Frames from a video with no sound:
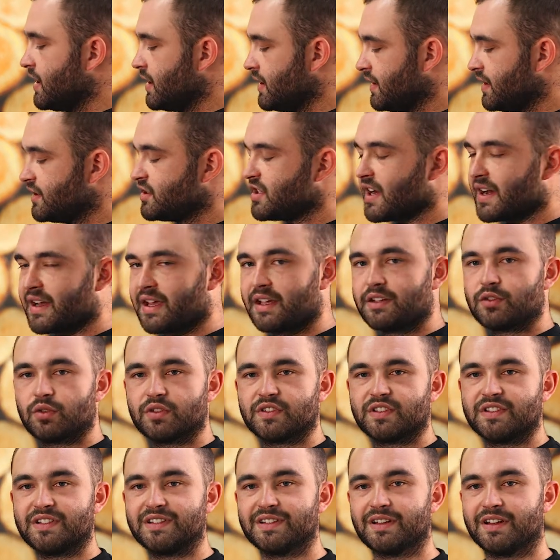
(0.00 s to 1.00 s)
This jacket is
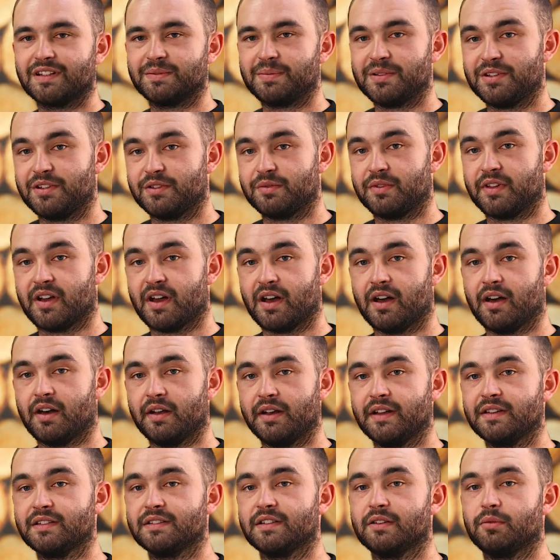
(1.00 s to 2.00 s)
also designed to be used with a harness,